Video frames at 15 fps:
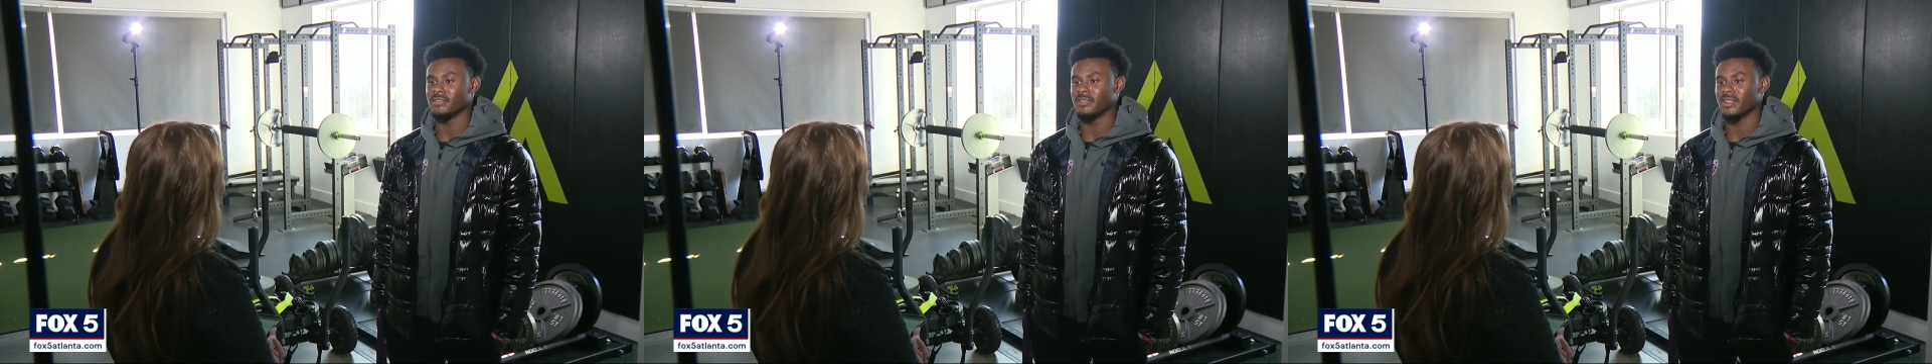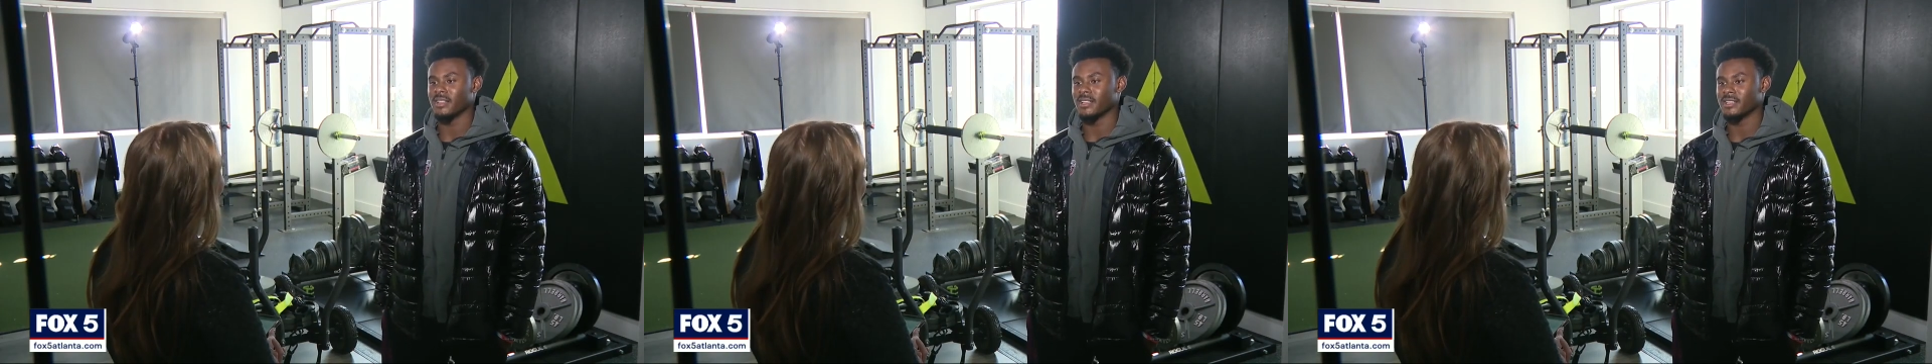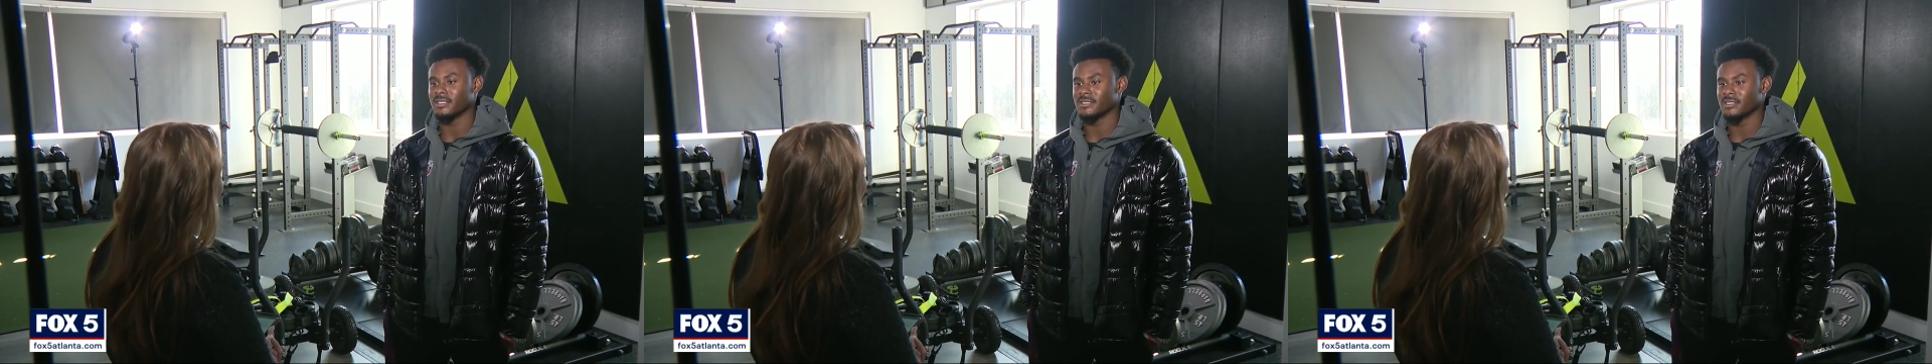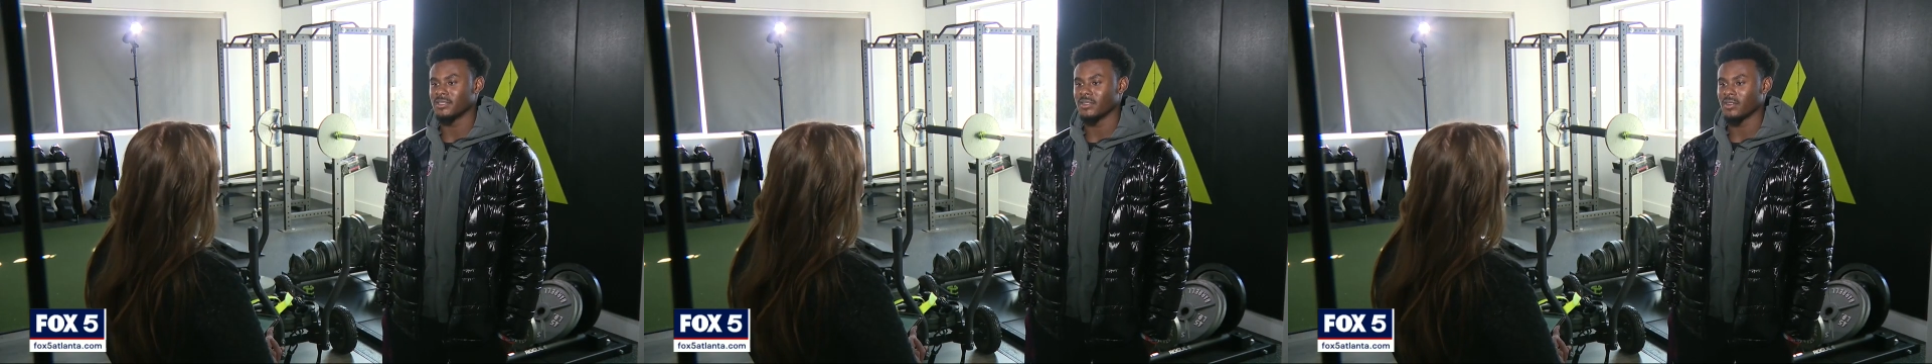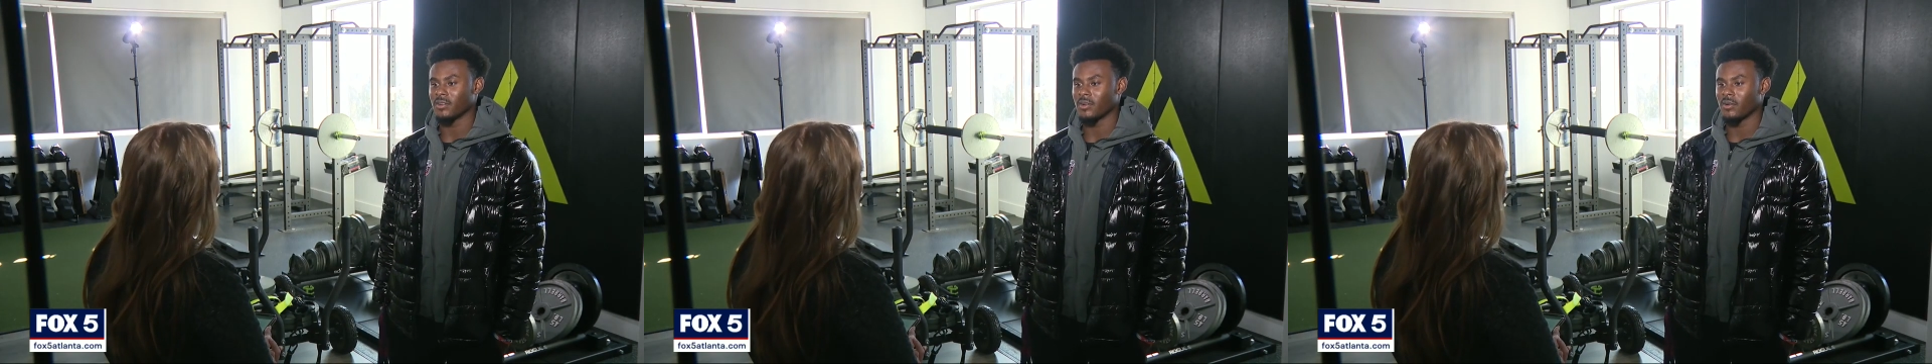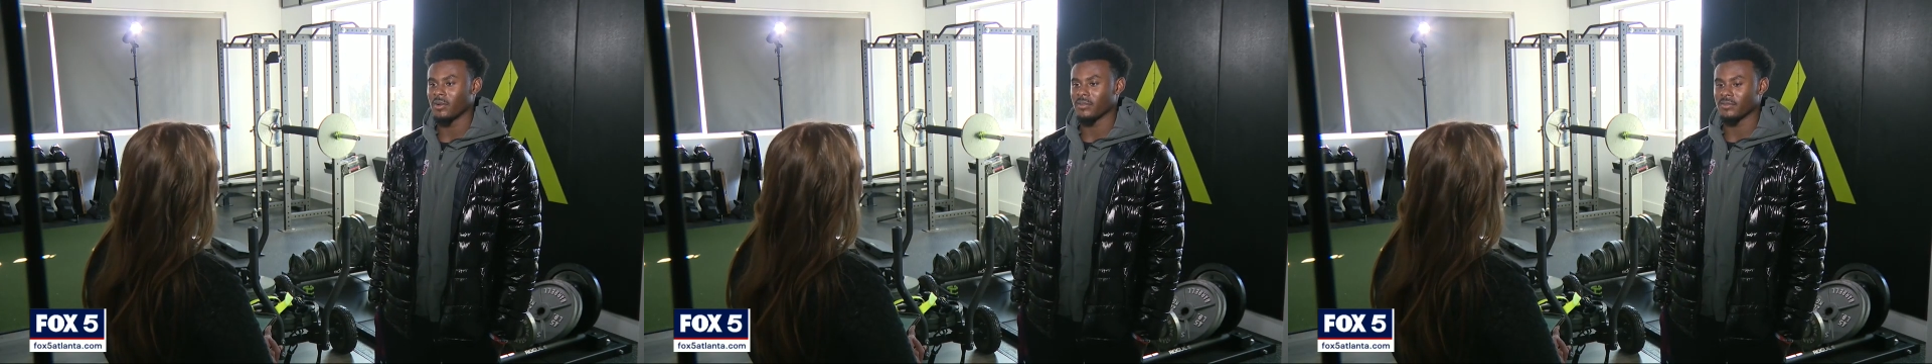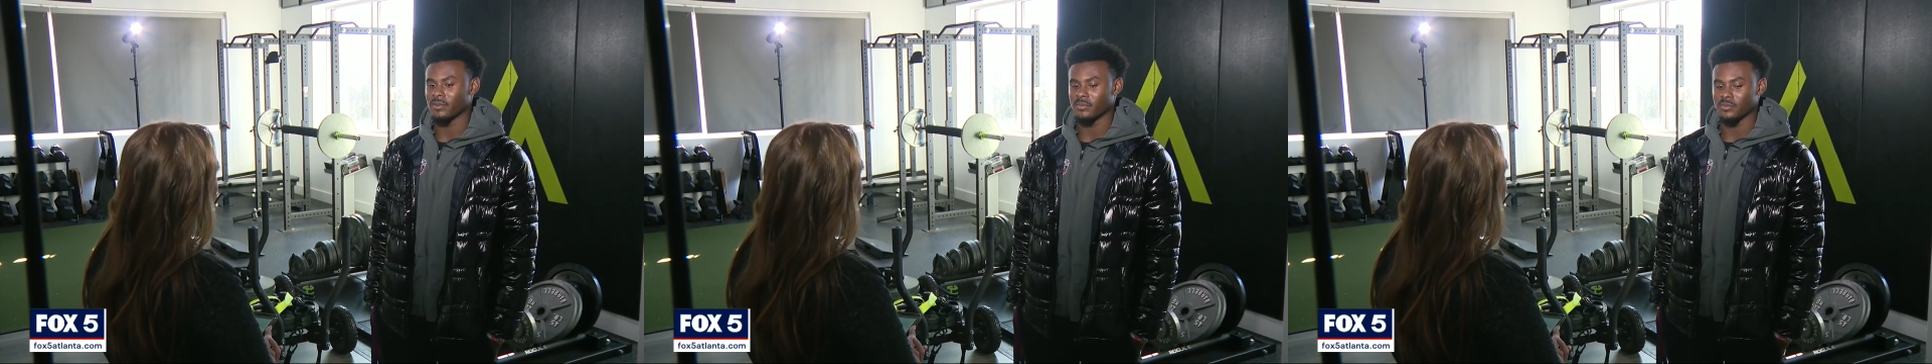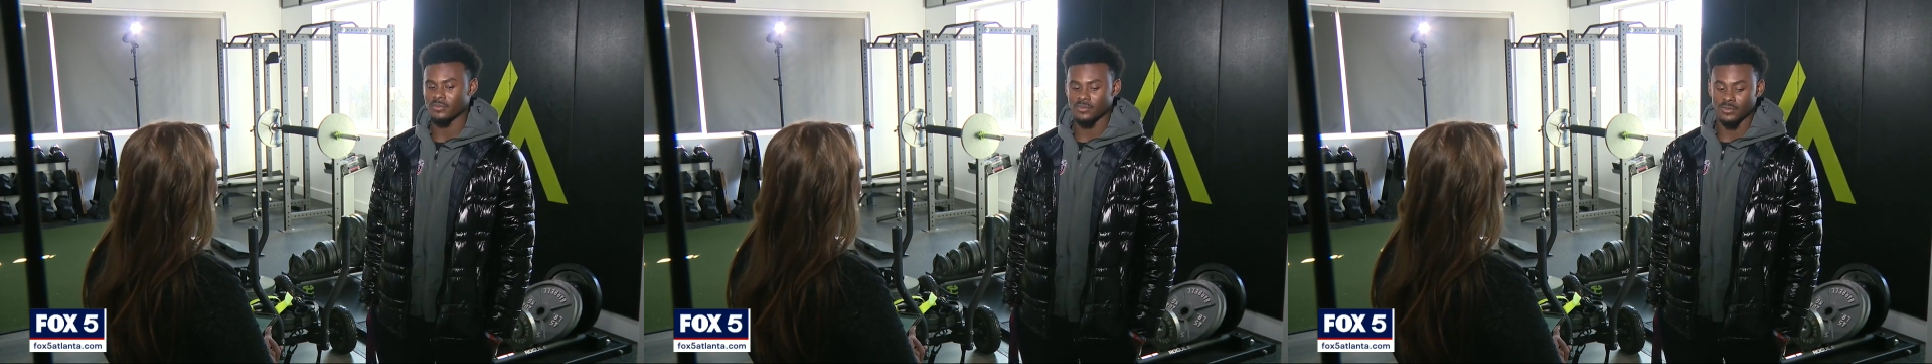feeling, you know, going from,